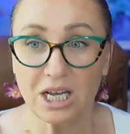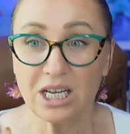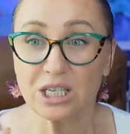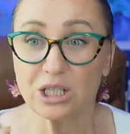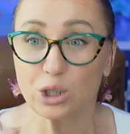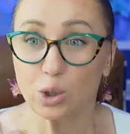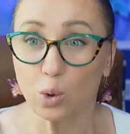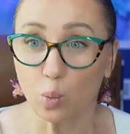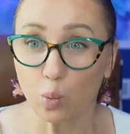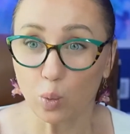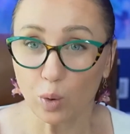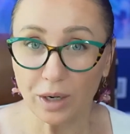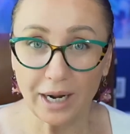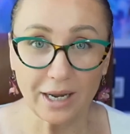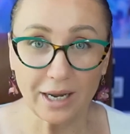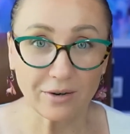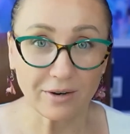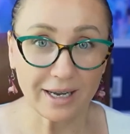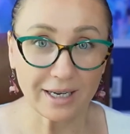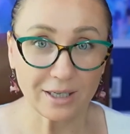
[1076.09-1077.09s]
So what
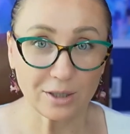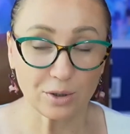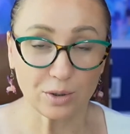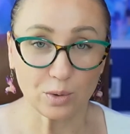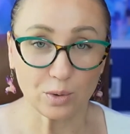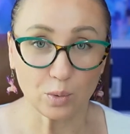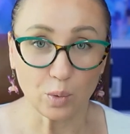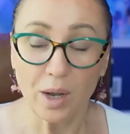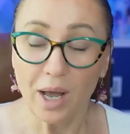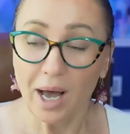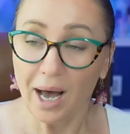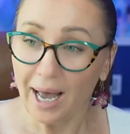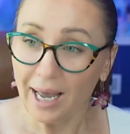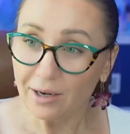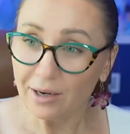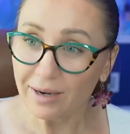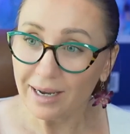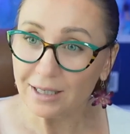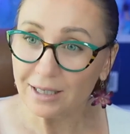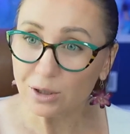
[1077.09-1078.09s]
I like to do, I
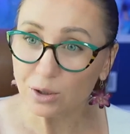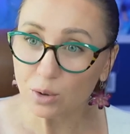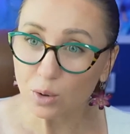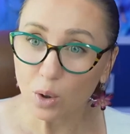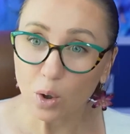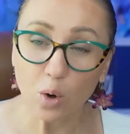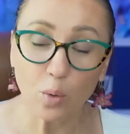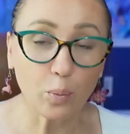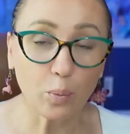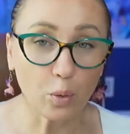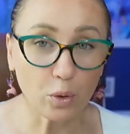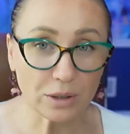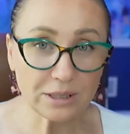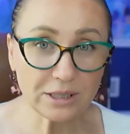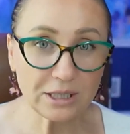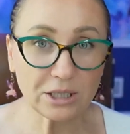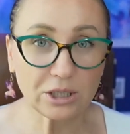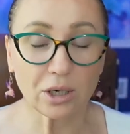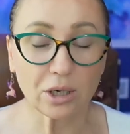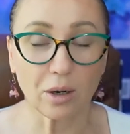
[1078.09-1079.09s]
like to go post
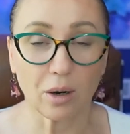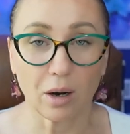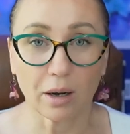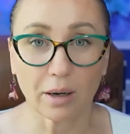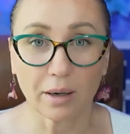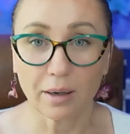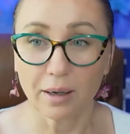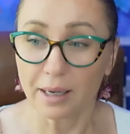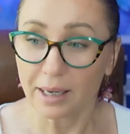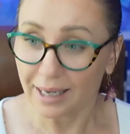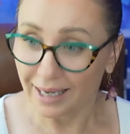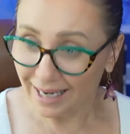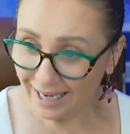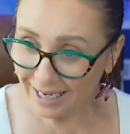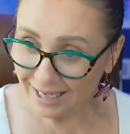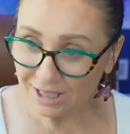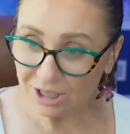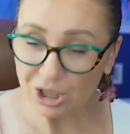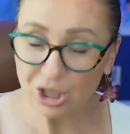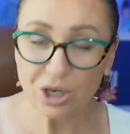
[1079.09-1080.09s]
the truck
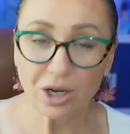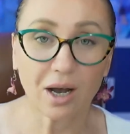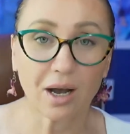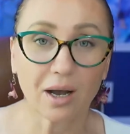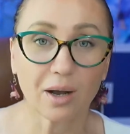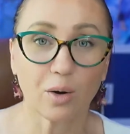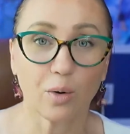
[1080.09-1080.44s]
in Chicago